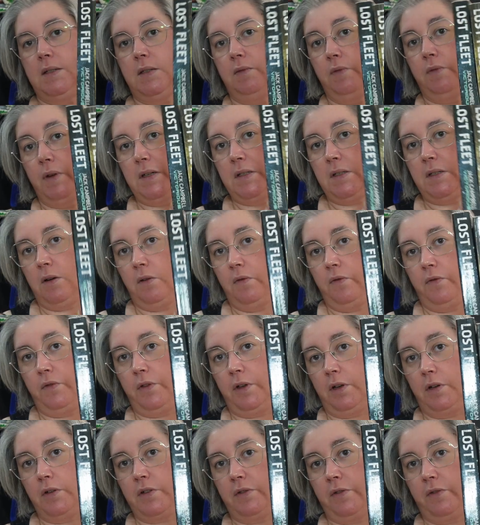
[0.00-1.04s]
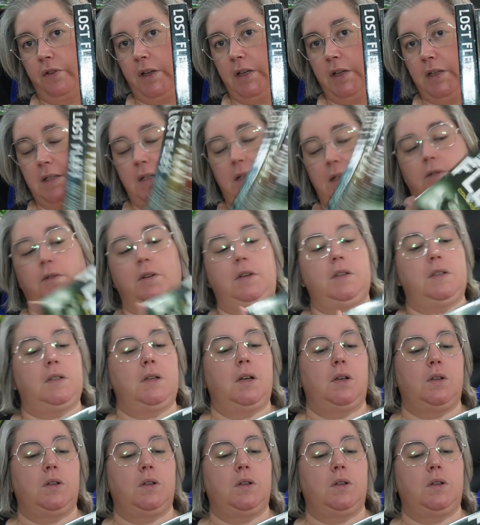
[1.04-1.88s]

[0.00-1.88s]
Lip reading: the rest of the Lost Fleet series.